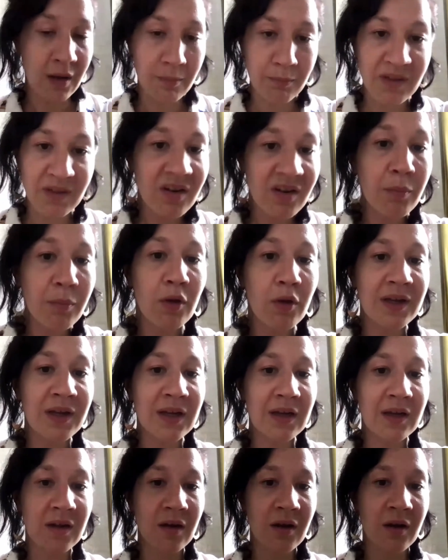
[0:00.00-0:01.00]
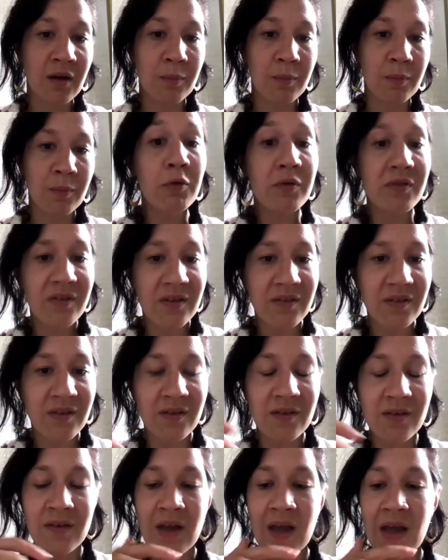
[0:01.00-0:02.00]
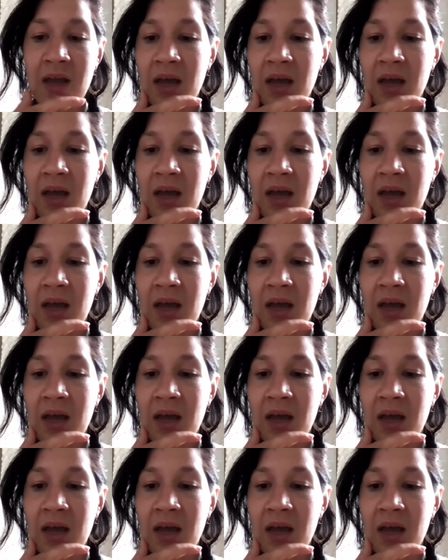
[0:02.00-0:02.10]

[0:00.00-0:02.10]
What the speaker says: metabolic processes.